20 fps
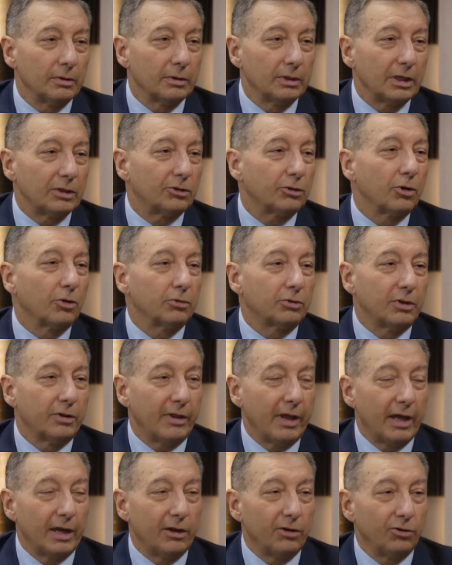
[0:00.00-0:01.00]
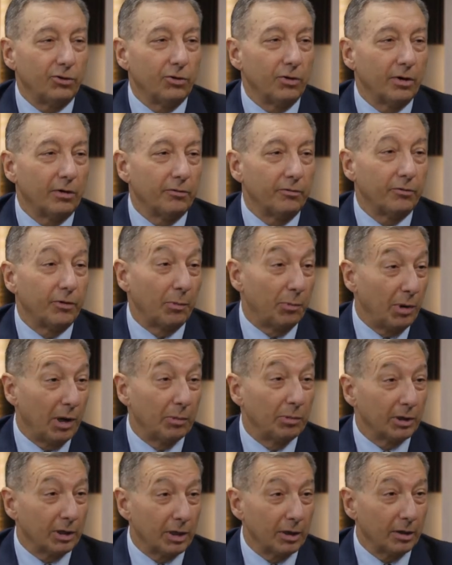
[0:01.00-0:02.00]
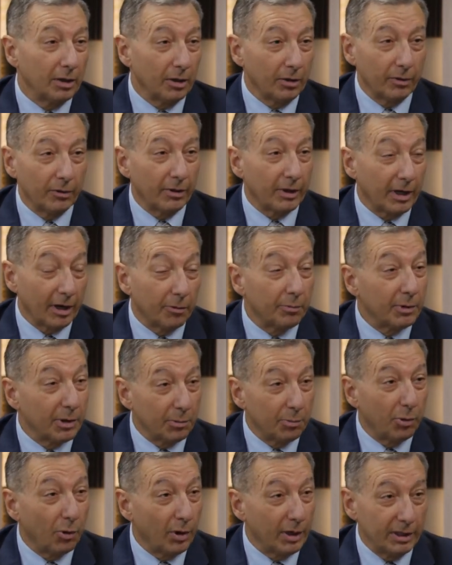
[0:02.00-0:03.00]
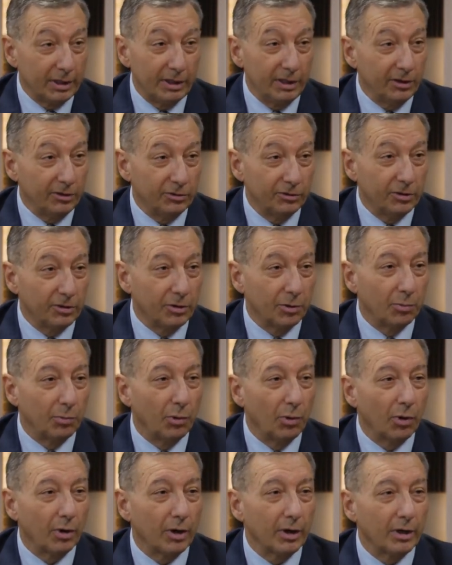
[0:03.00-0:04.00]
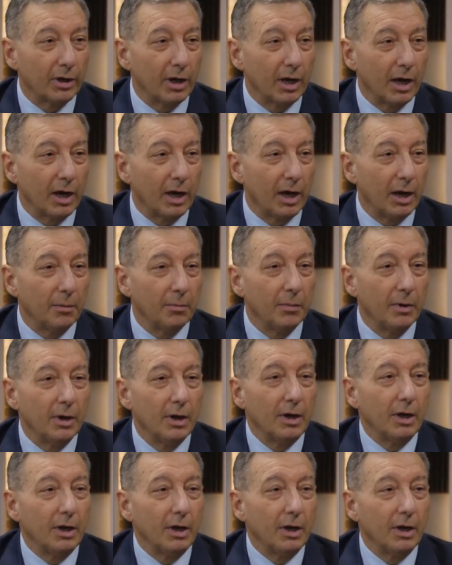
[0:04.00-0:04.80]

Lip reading: let's go to that issue of the public or the government appointees to the board. I